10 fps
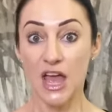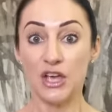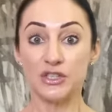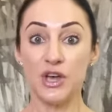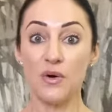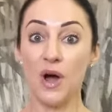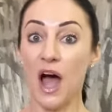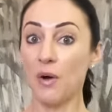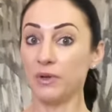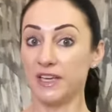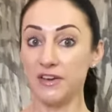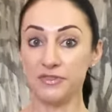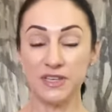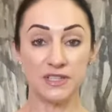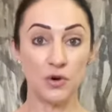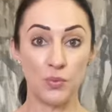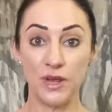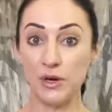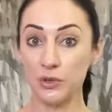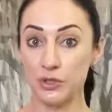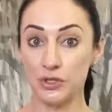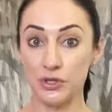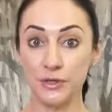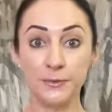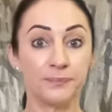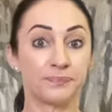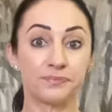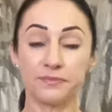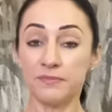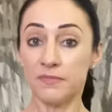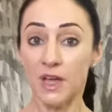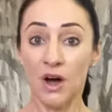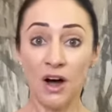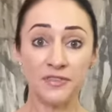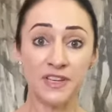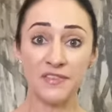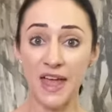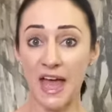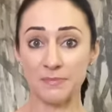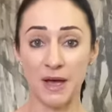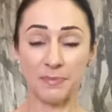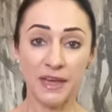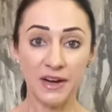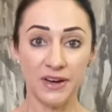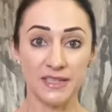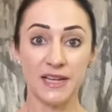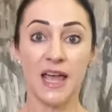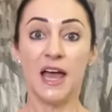So I will give this a week or two after I've had my period.